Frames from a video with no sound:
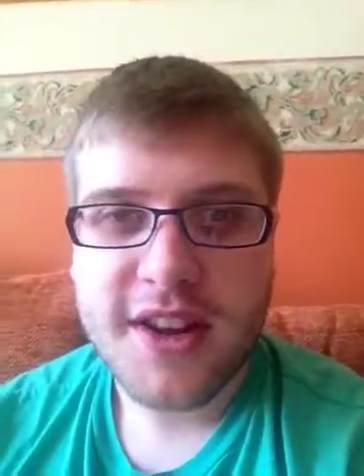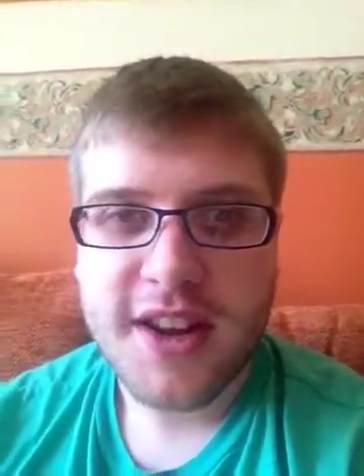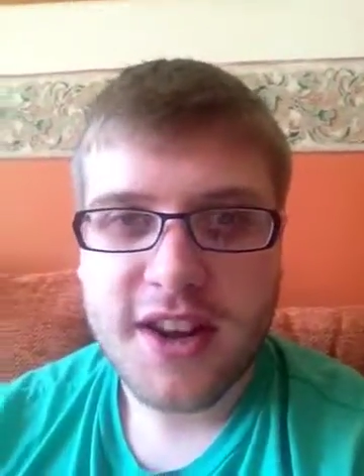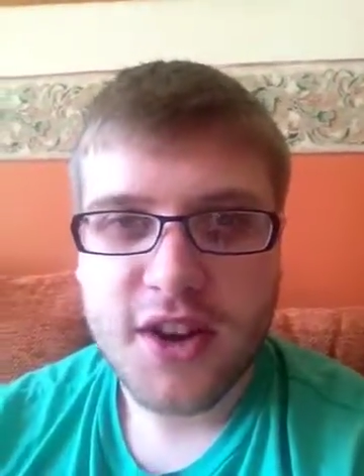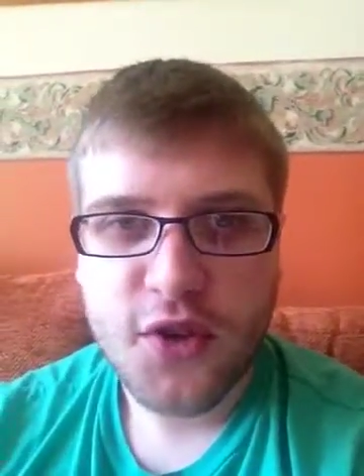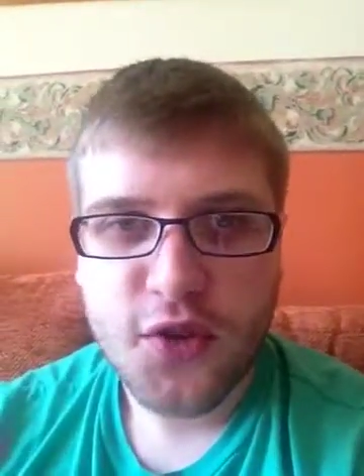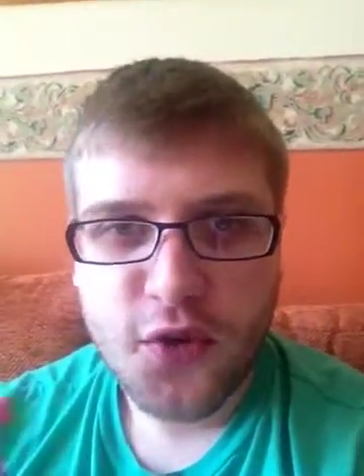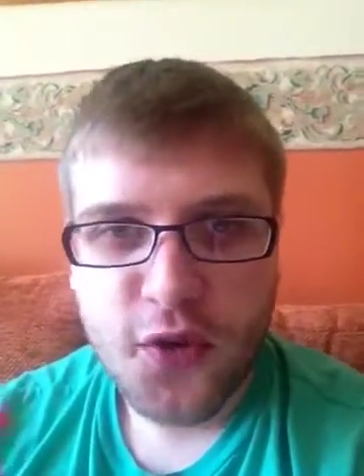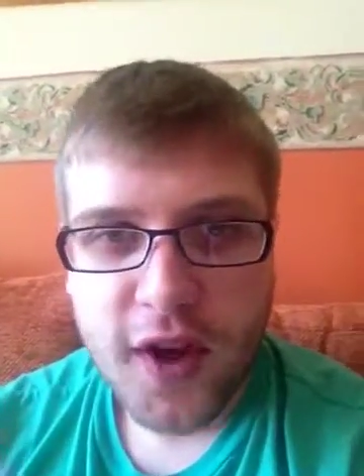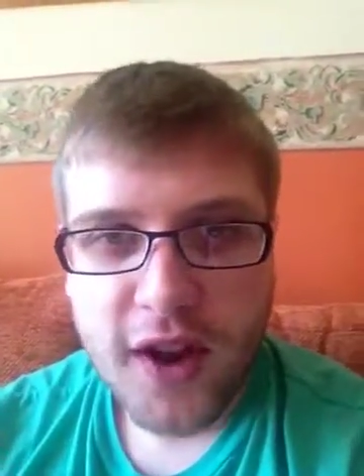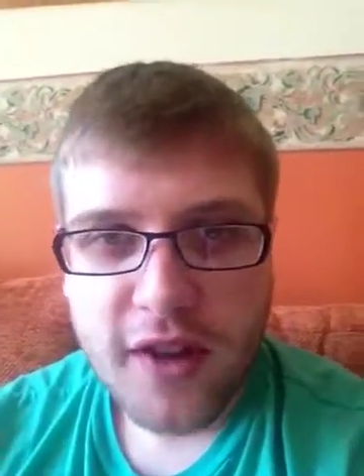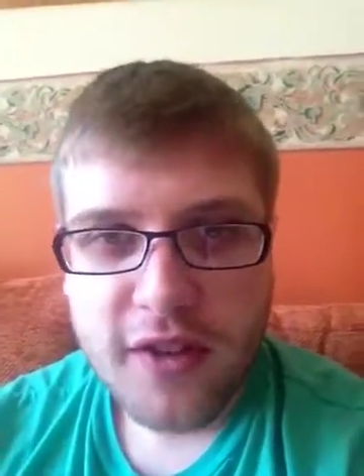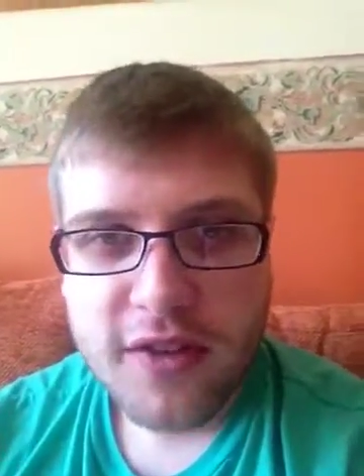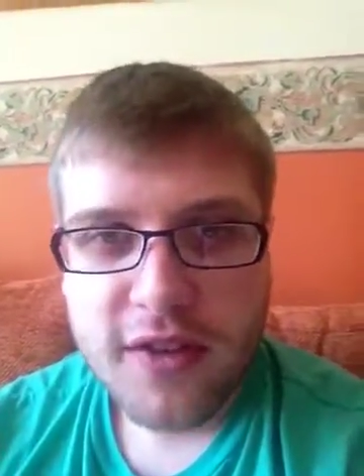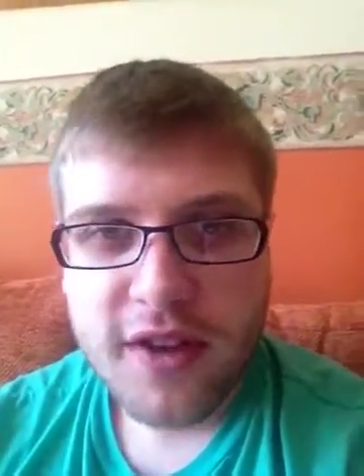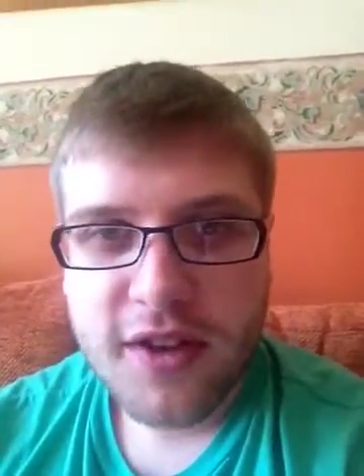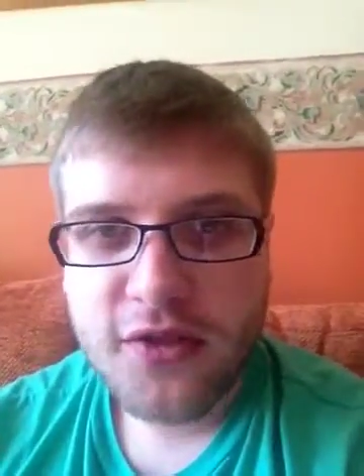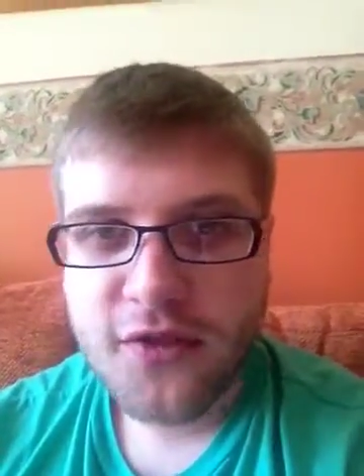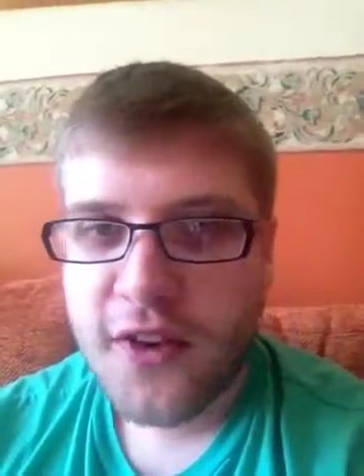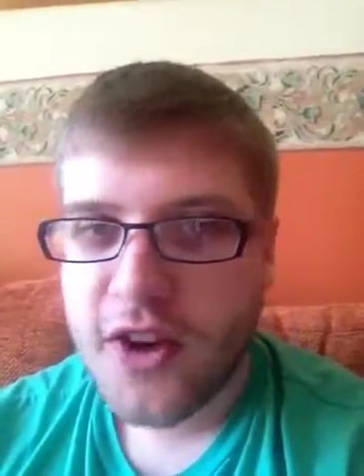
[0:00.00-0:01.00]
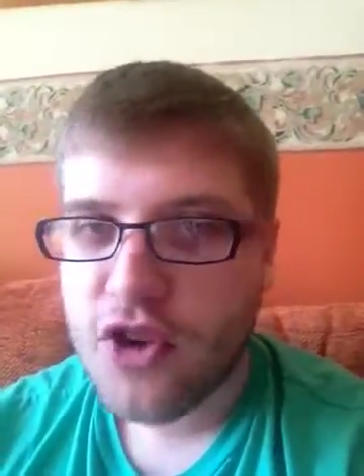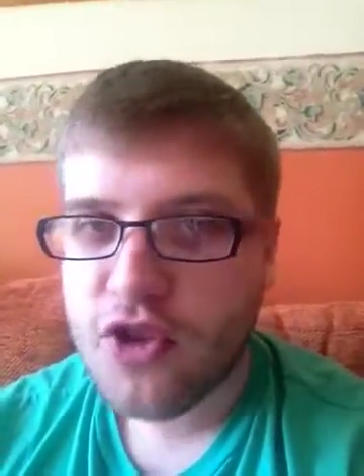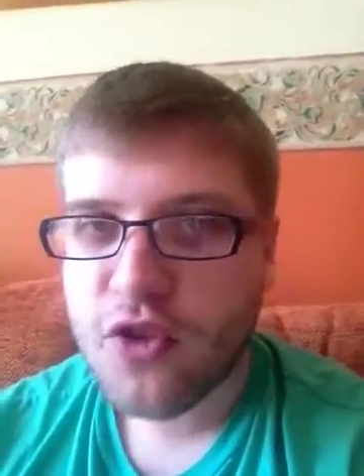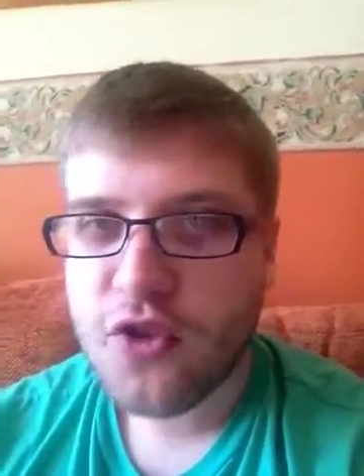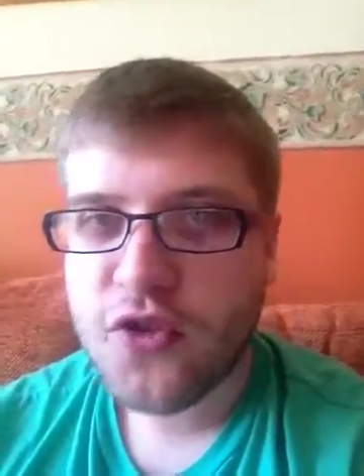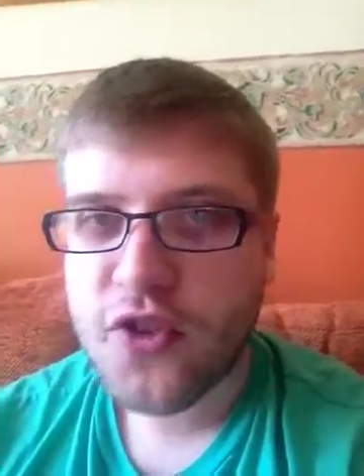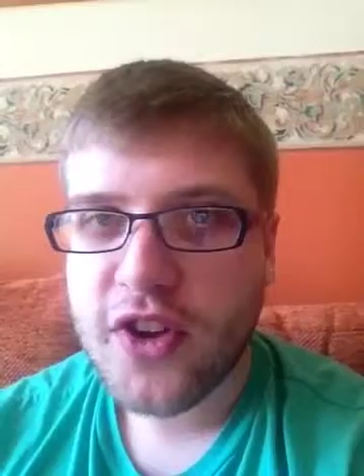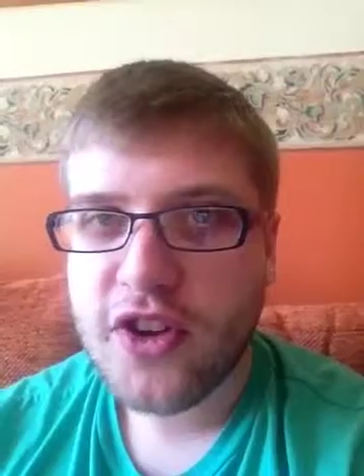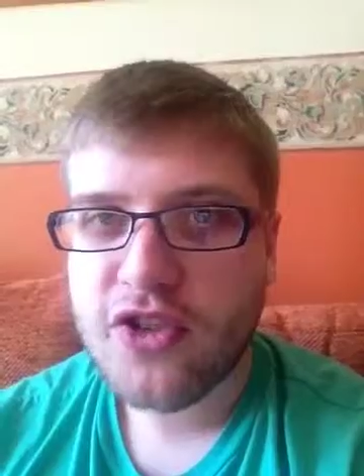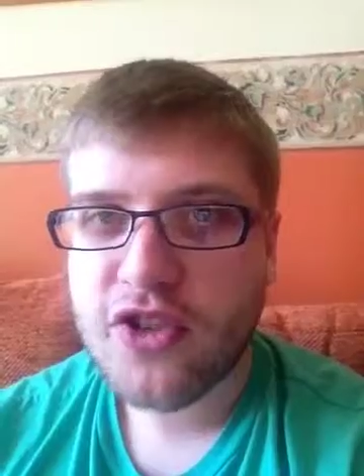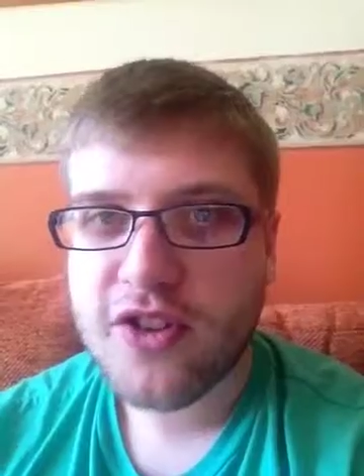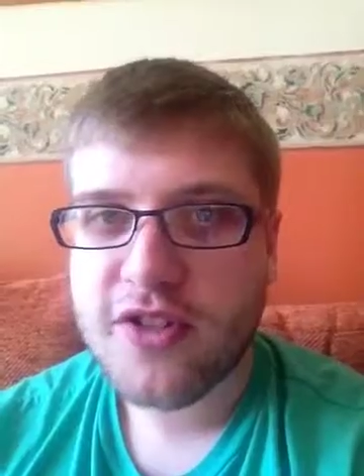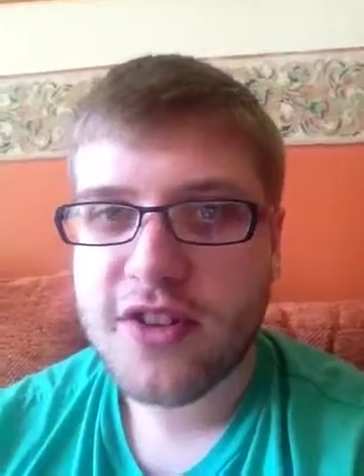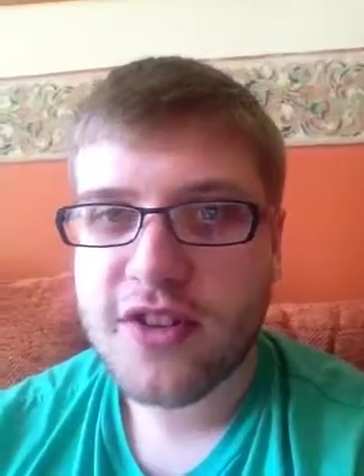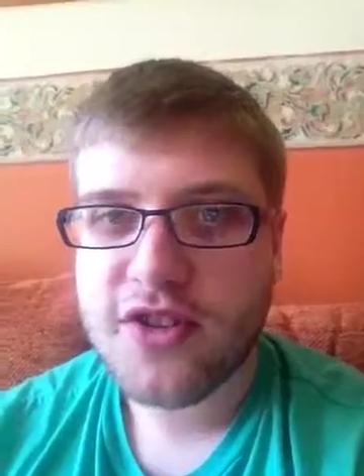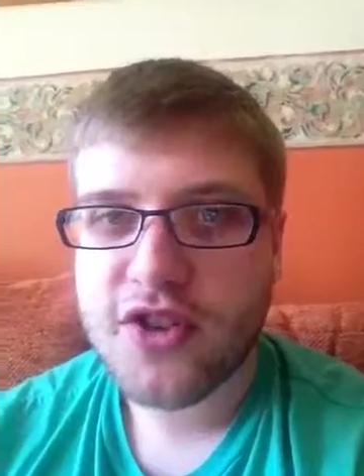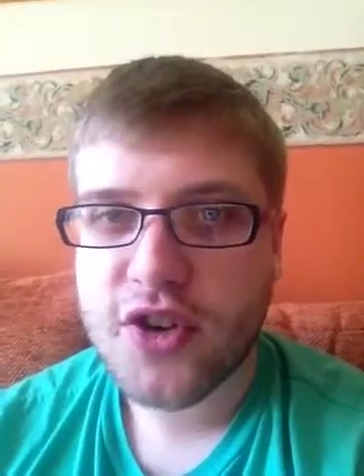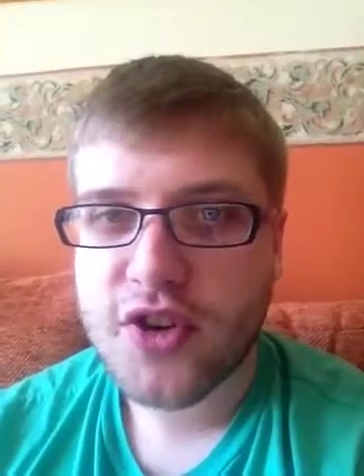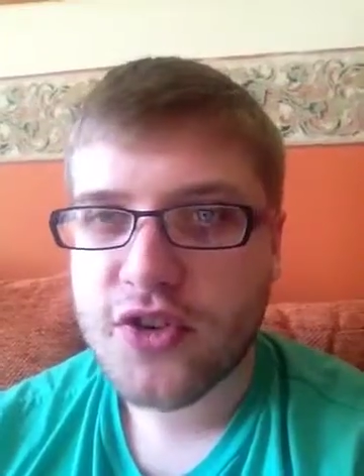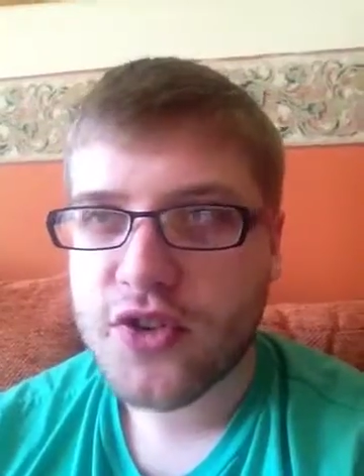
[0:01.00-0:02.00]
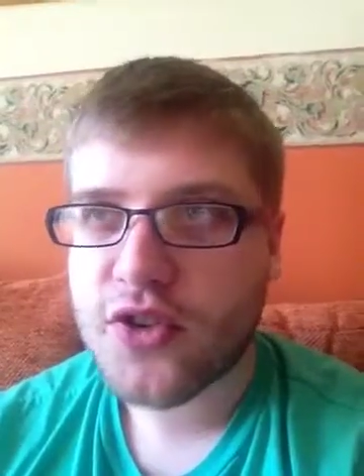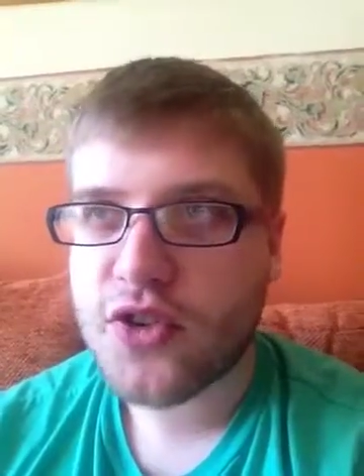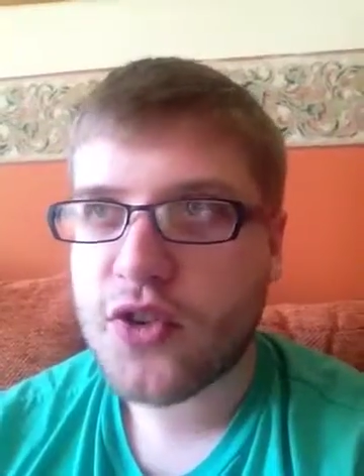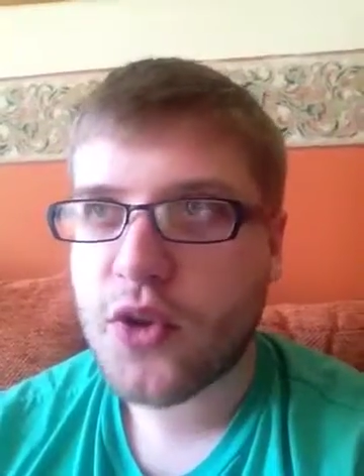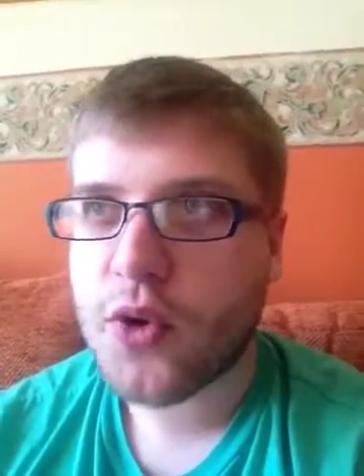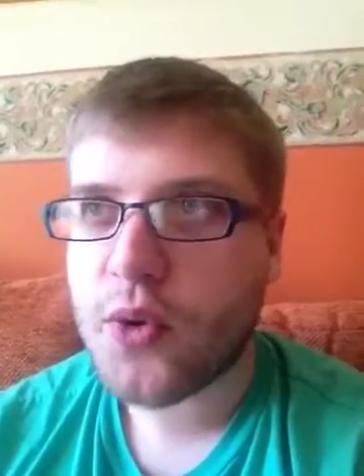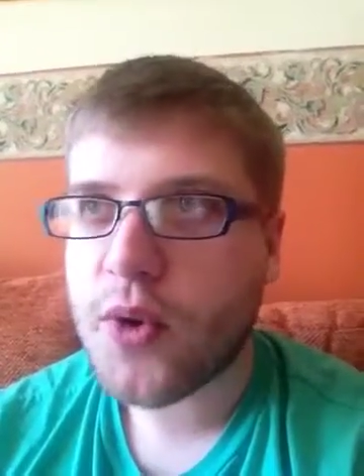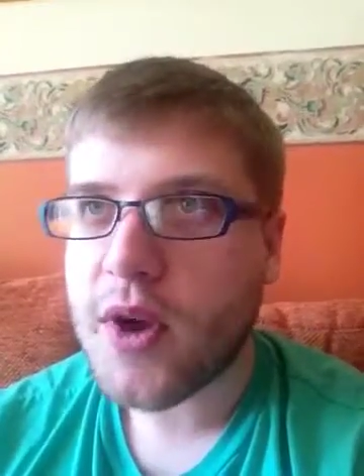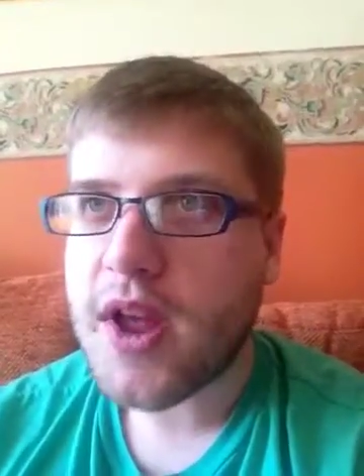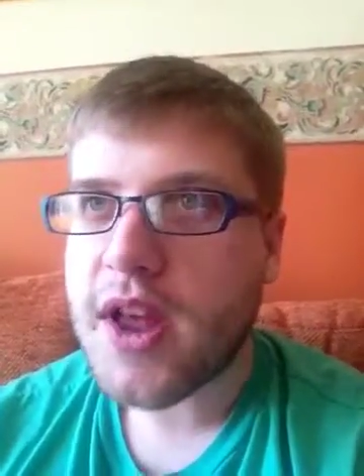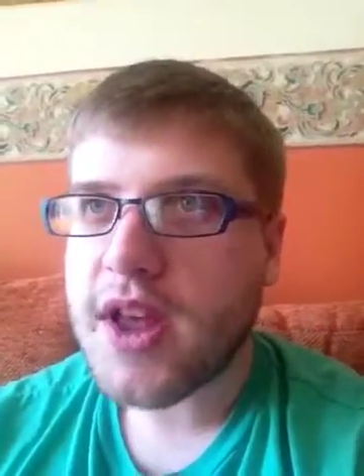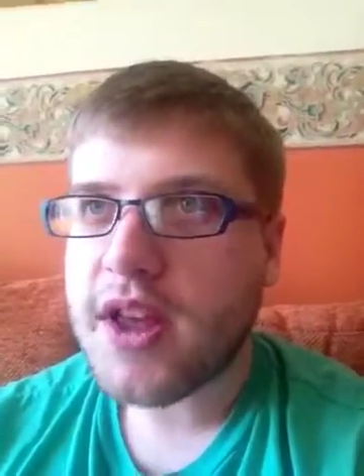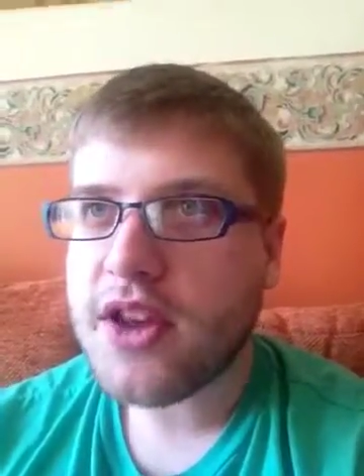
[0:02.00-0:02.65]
and his facial features are just so,